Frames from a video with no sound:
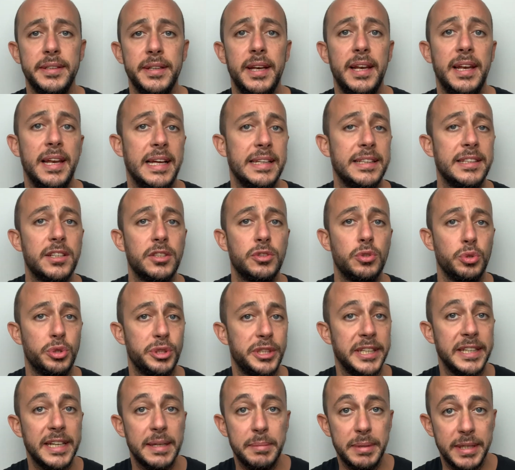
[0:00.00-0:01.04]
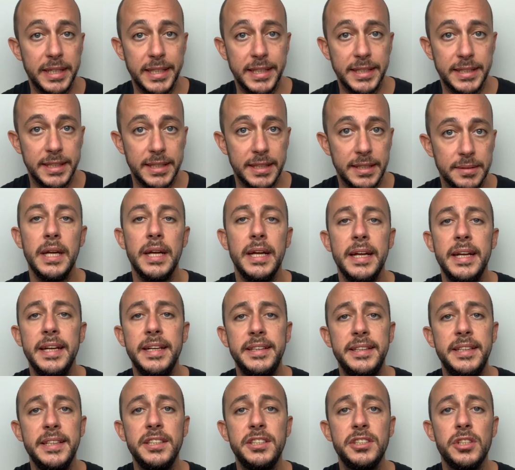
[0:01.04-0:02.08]
leather sustainability, it
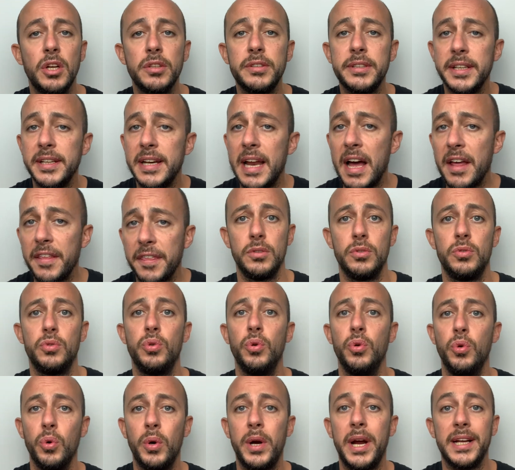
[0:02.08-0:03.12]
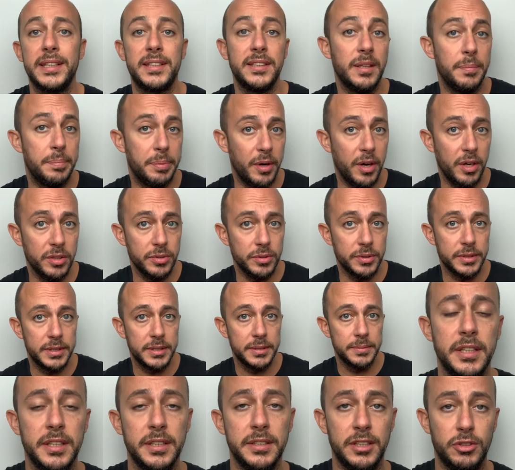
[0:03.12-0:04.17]
is not enough to look at the product.
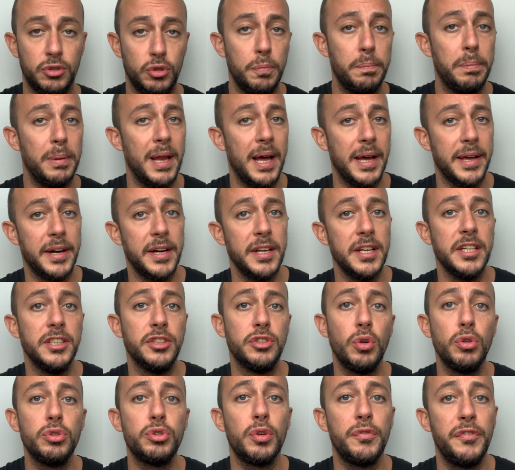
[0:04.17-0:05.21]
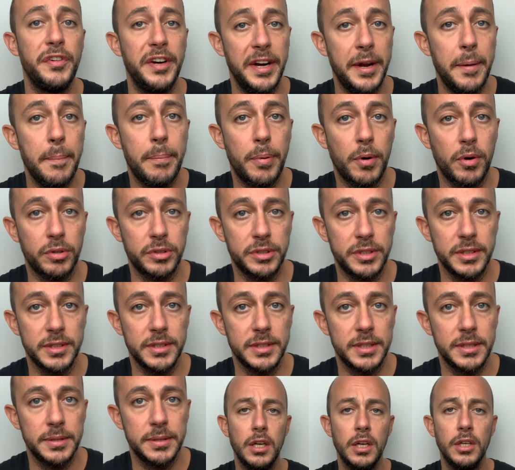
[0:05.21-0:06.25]
The supplier is also very important.
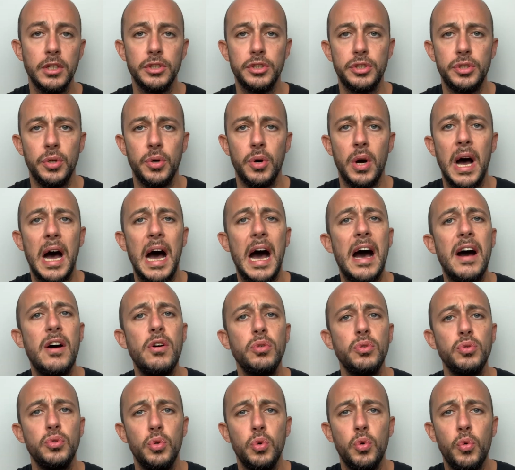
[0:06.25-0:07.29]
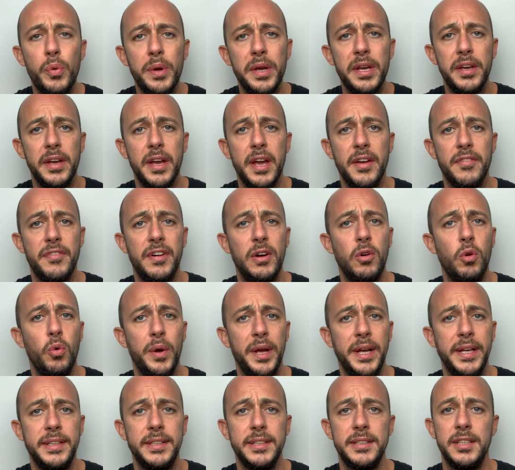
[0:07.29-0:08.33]
So, how do we
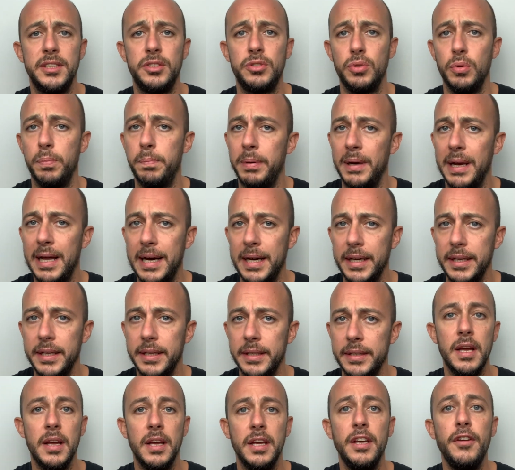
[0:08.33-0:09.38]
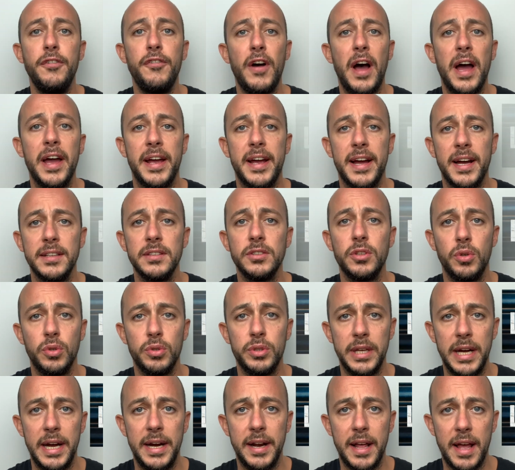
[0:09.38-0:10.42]
evaluate the supplier if I can't go
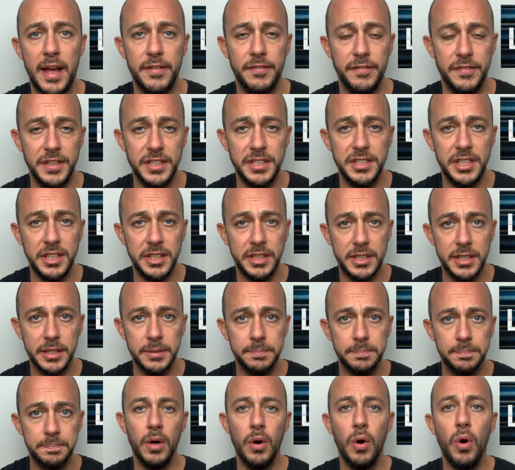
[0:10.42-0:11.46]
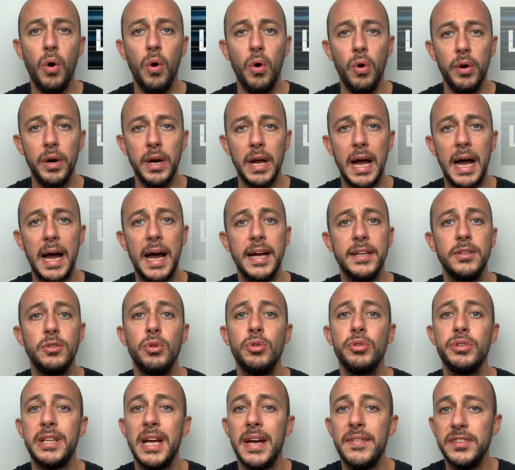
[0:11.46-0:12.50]
there and visit or I don't
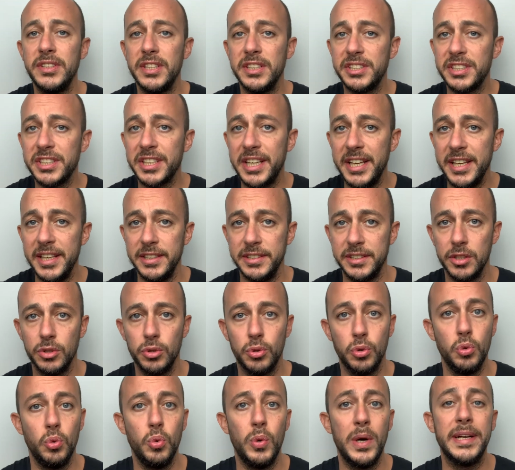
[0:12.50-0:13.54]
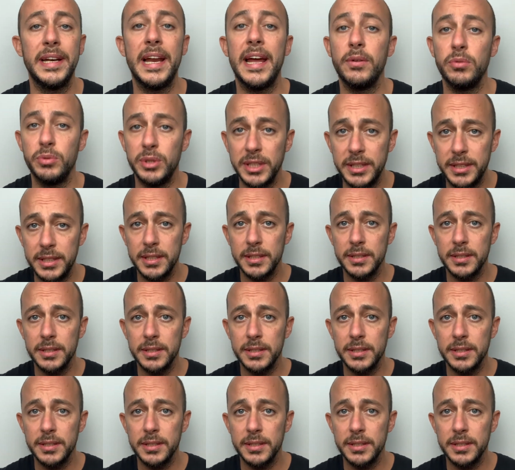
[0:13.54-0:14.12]
have the skills to do an audit?